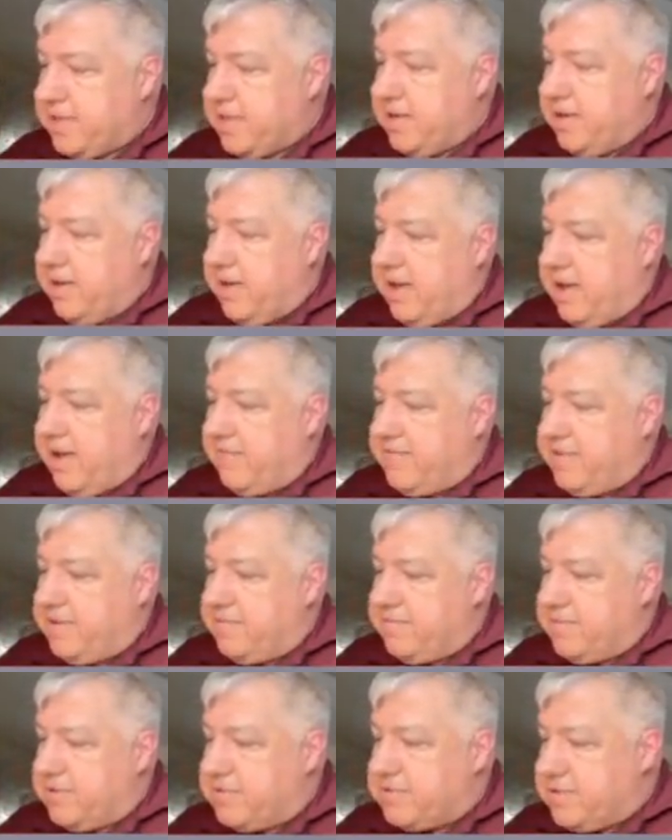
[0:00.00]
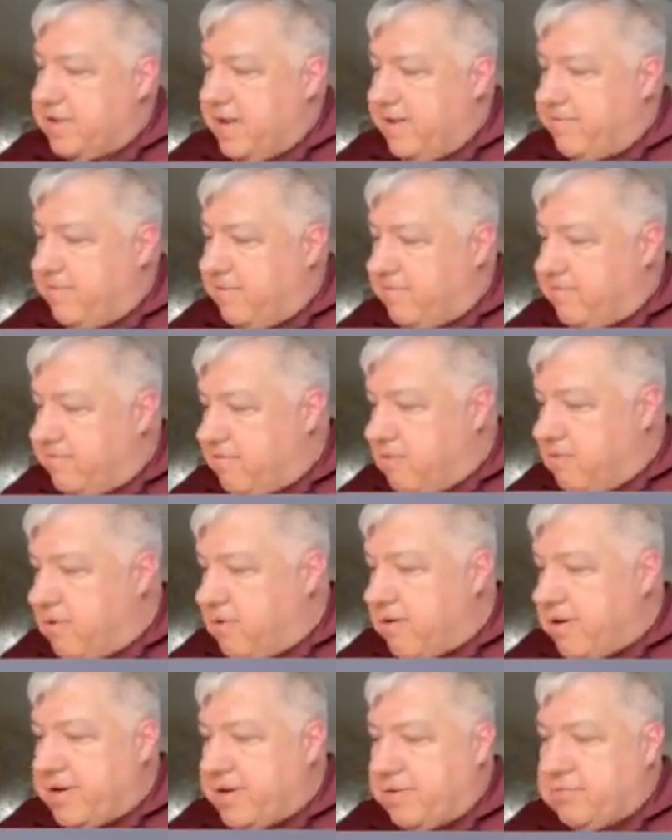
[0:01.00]
F of
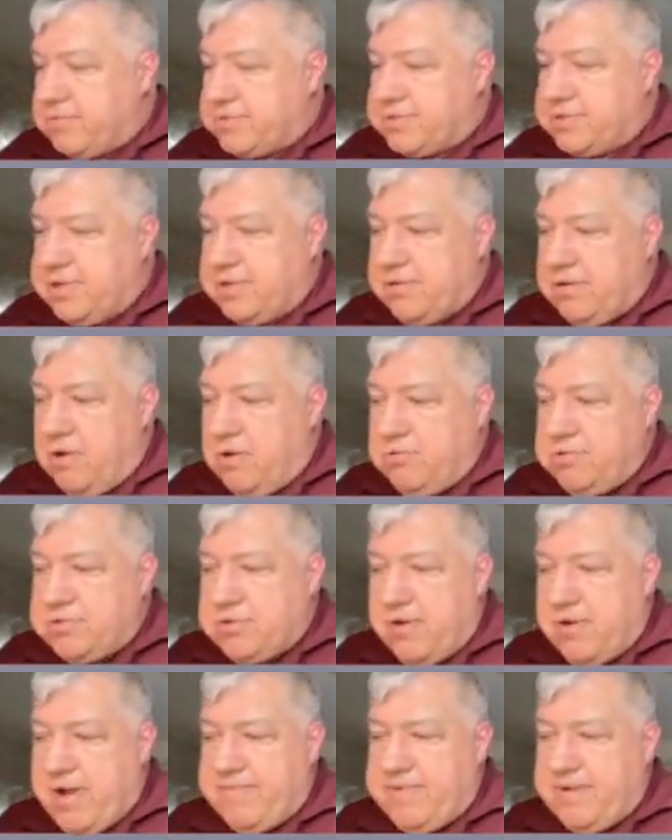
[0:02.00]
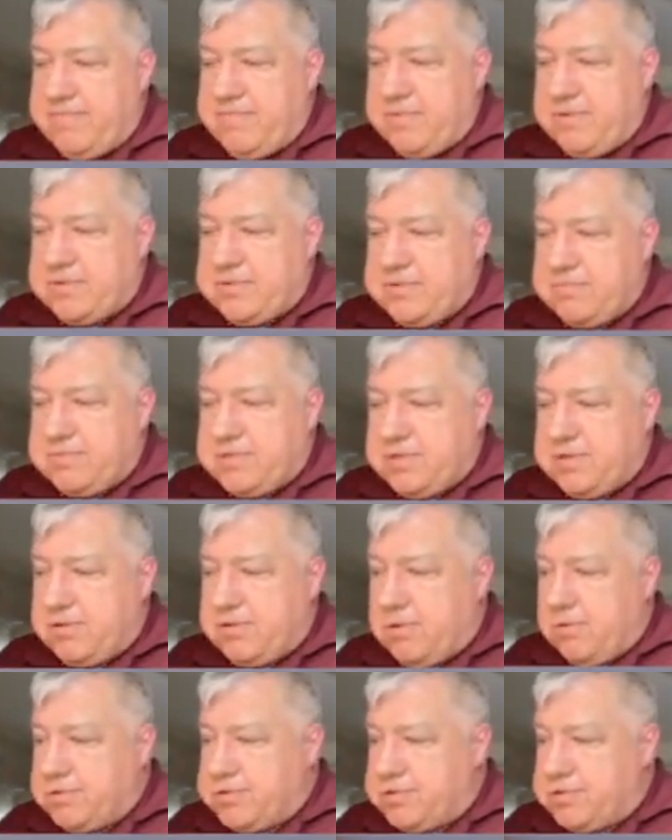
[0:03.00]
4 equals 0, so f inverse of 0 should